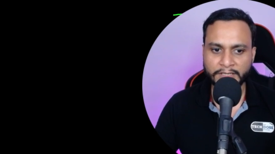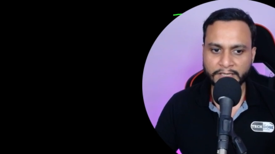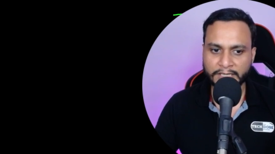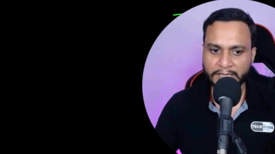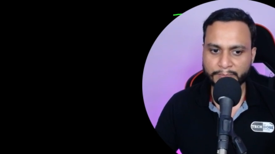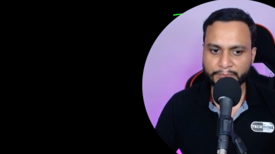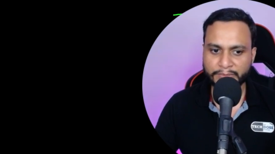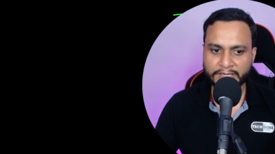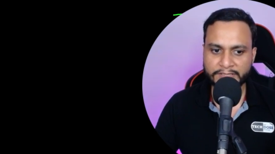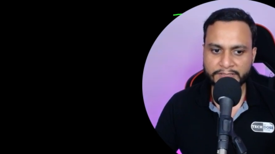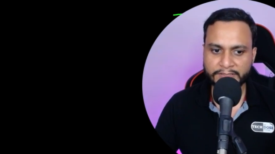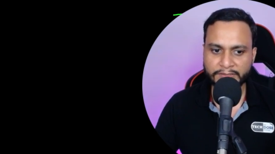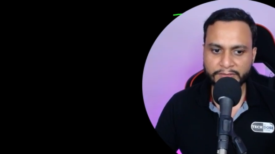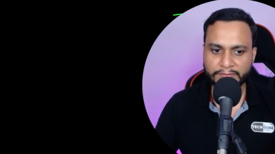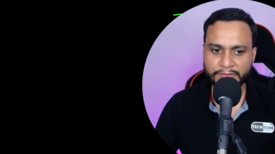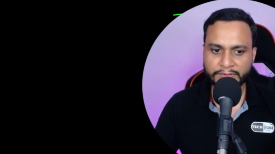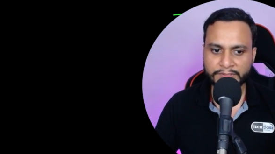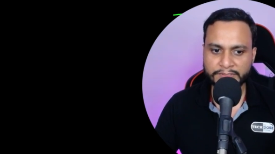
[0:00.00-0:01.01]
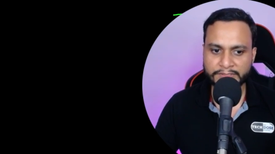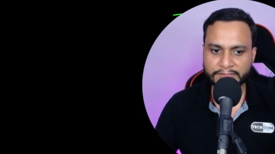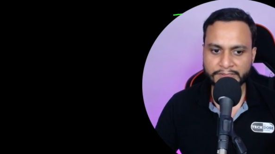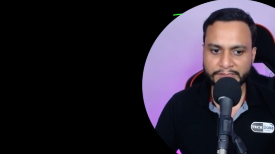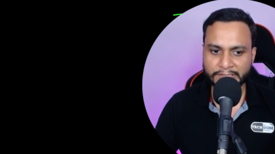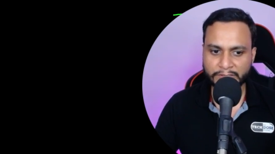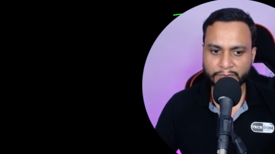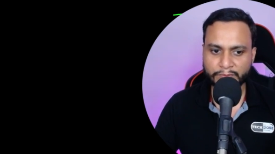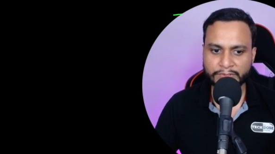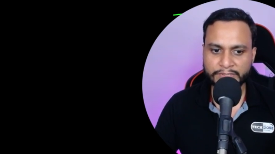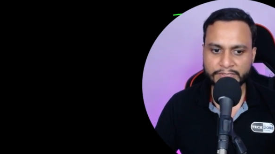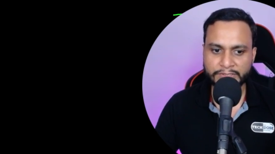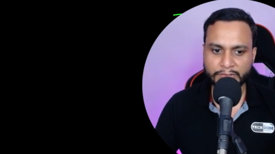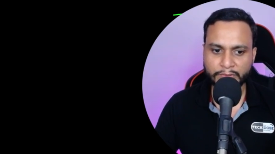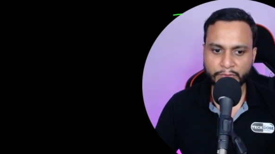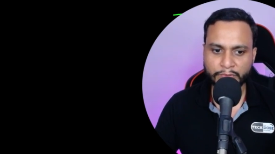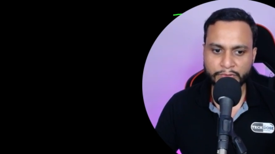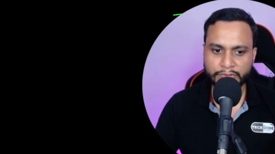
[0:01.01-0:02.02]
API server's
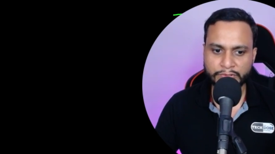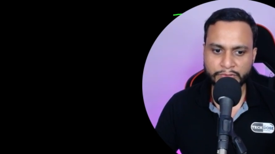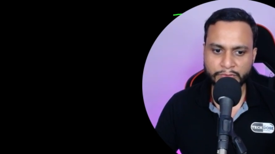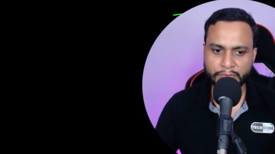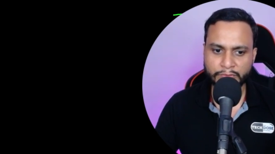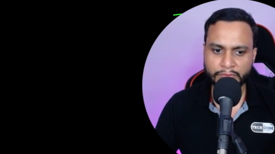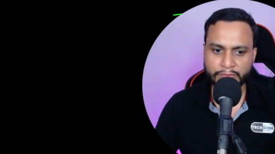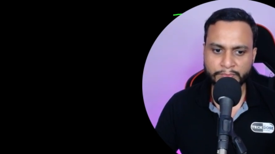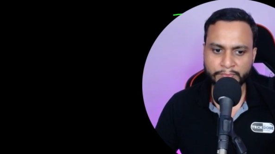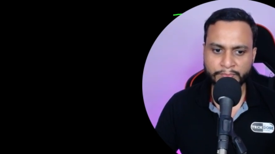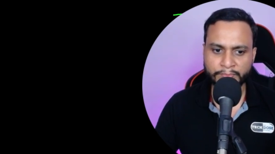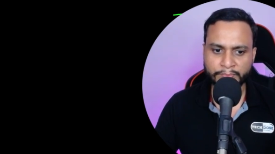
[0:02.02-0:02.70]
request goes through